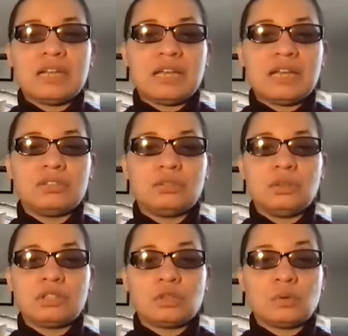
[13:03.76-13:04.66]
and
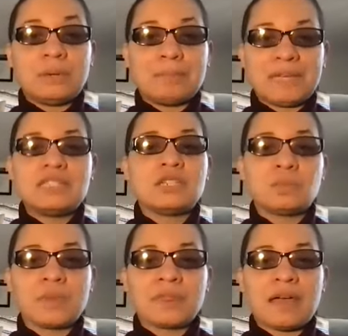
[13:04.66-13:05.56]
you're doing business
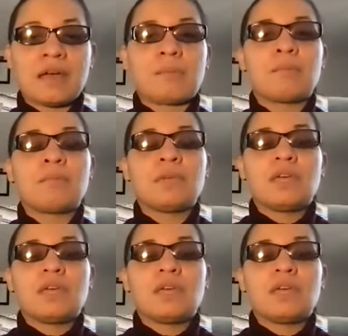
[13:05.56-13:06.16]
with them,